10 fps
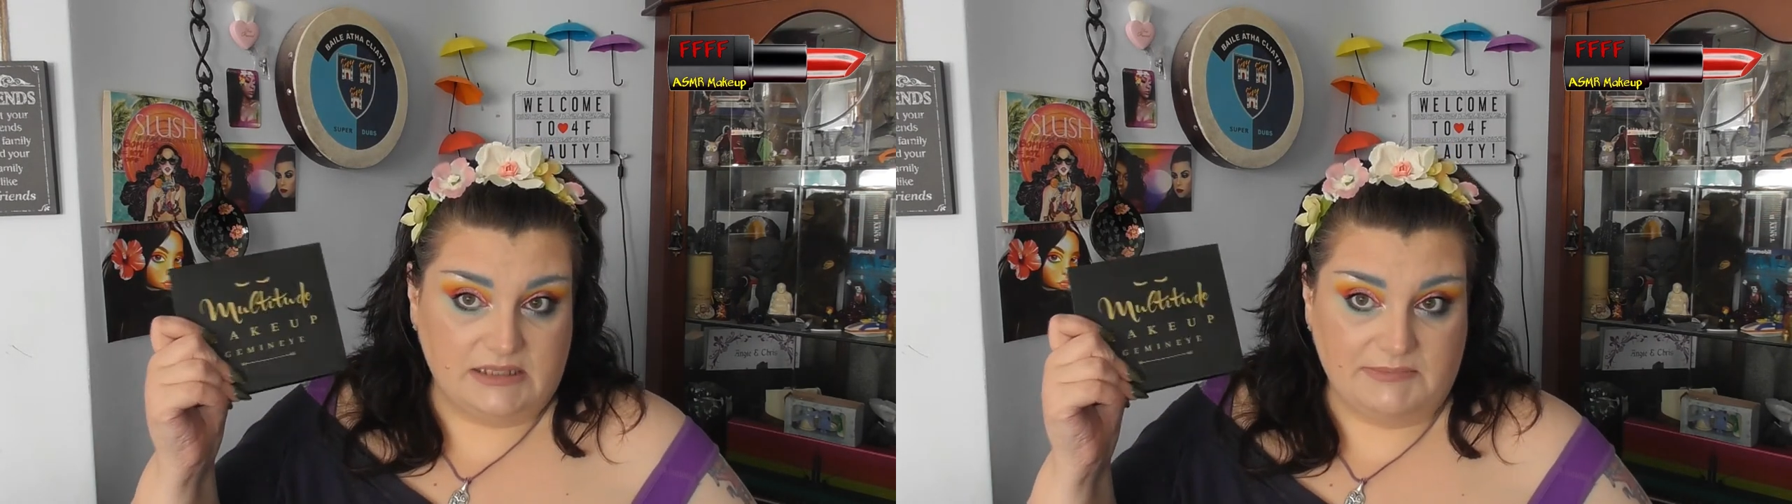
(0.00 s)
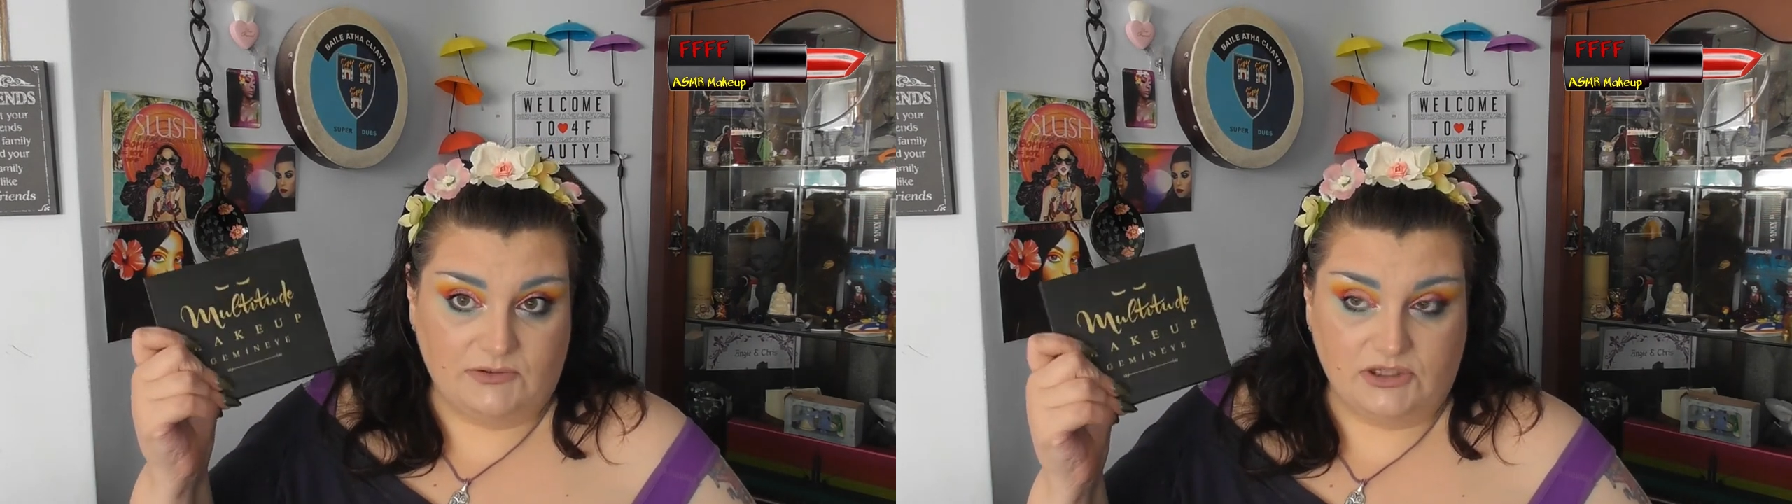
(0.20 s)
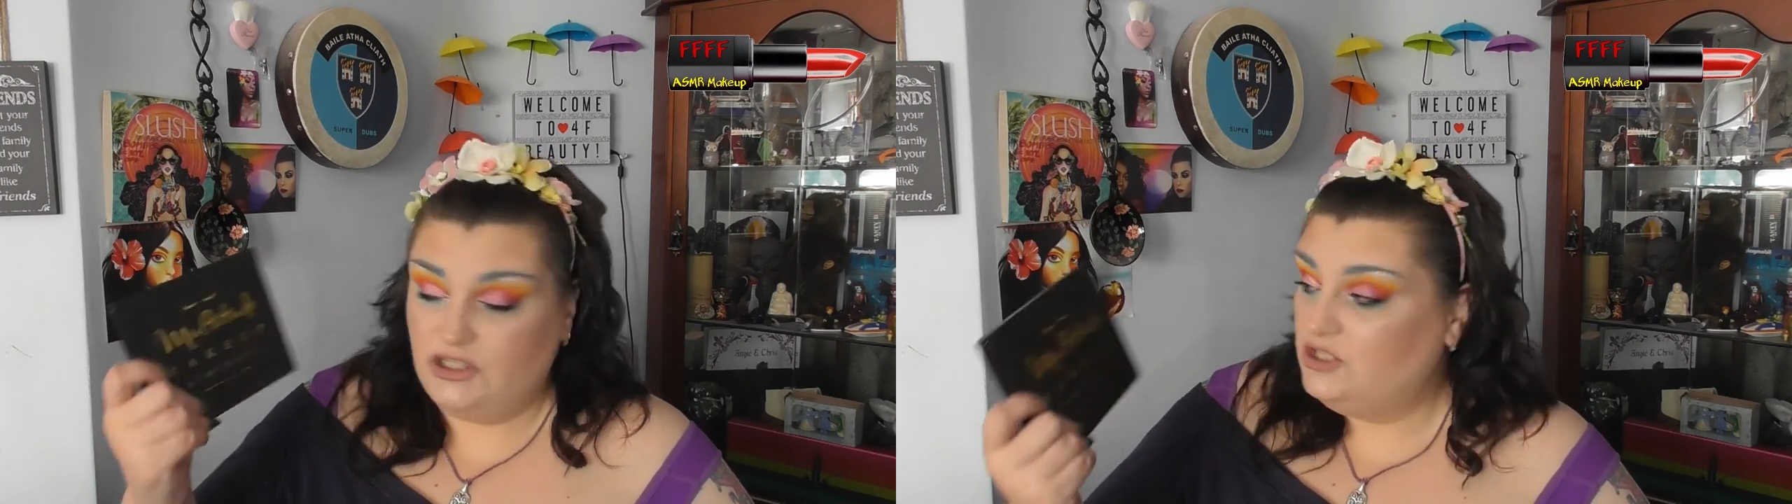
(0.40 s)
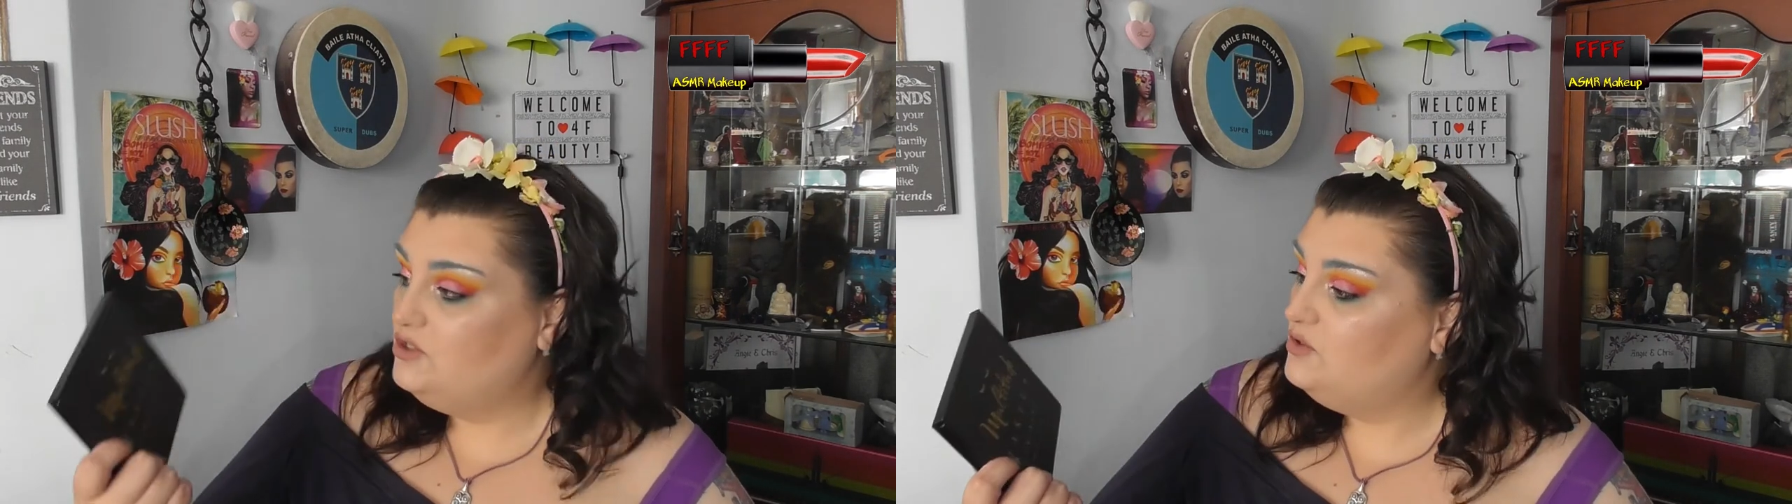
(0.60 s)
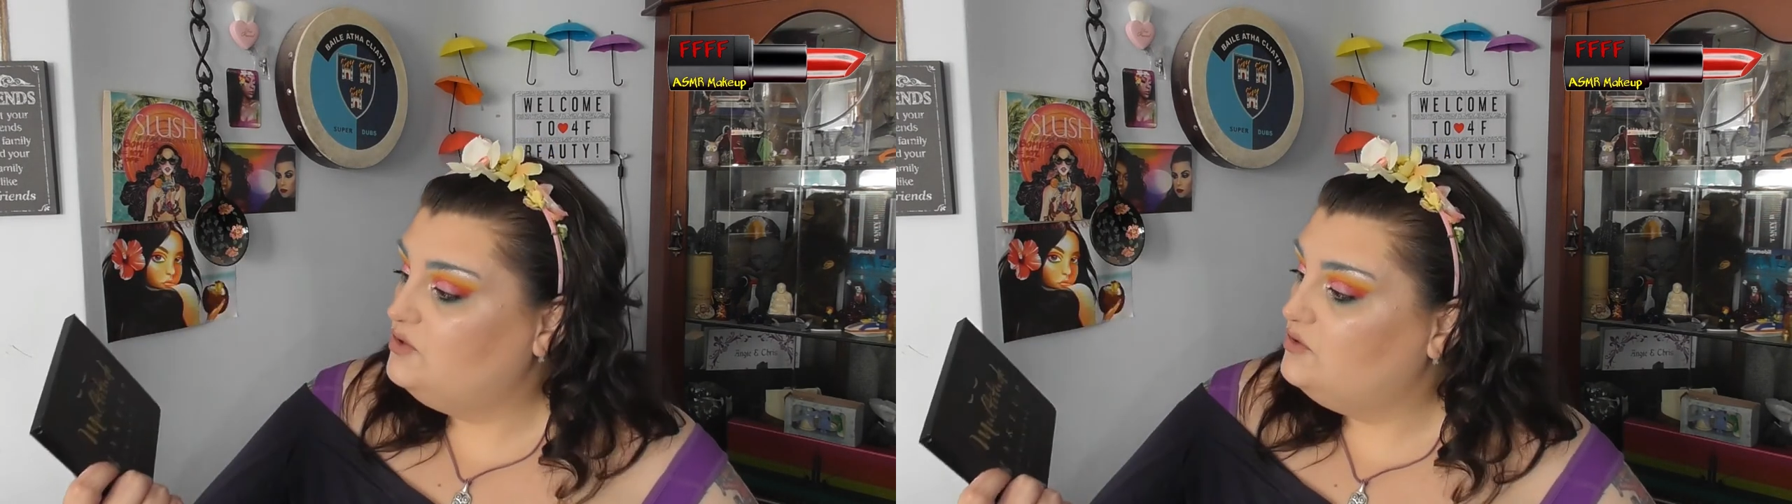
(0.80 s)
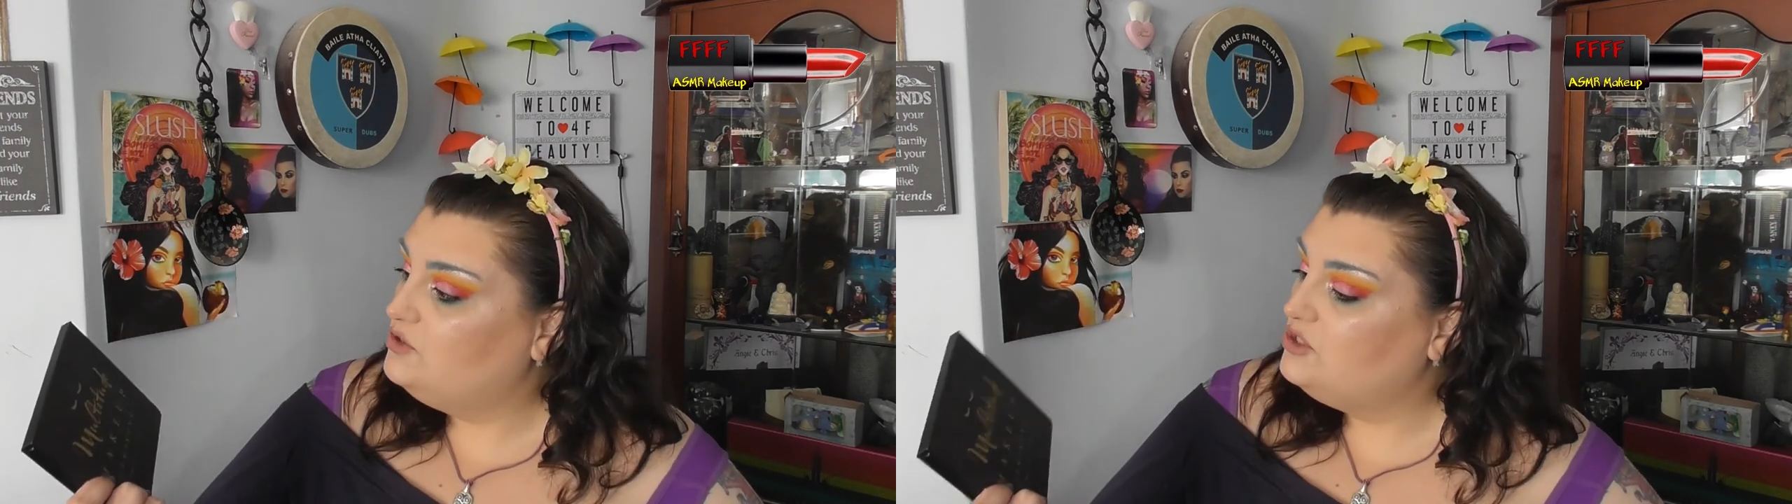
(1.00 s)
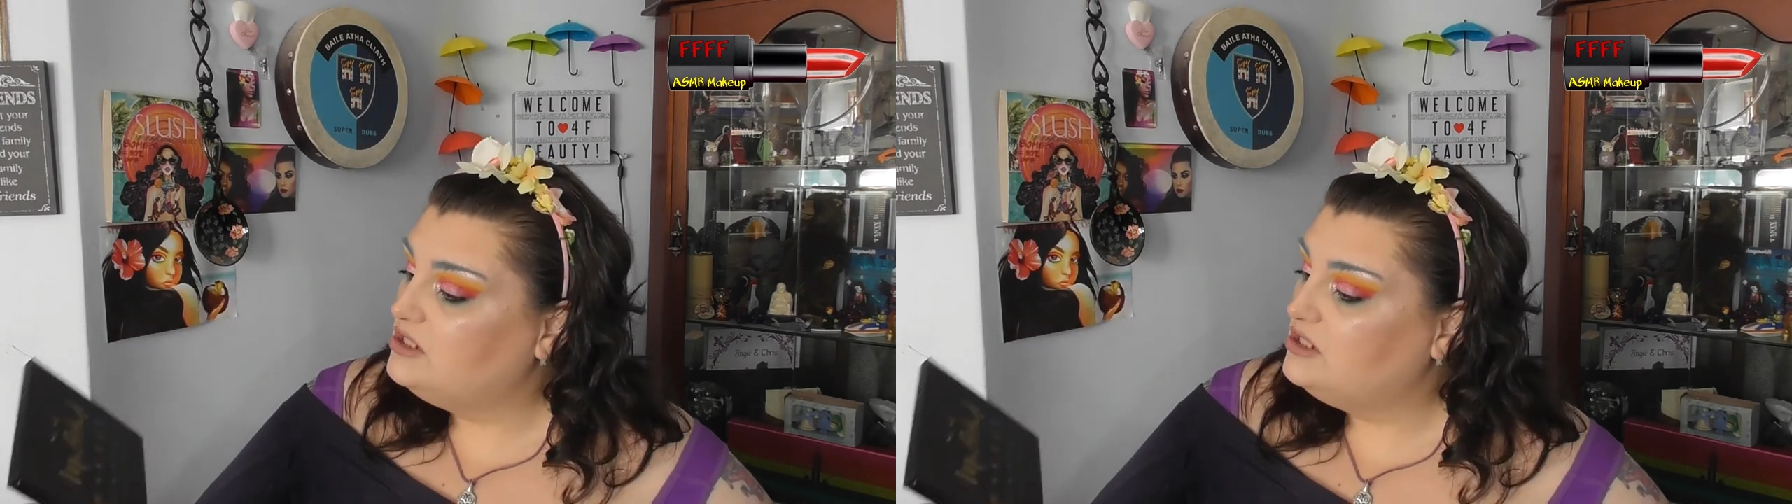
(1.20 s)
the Multitude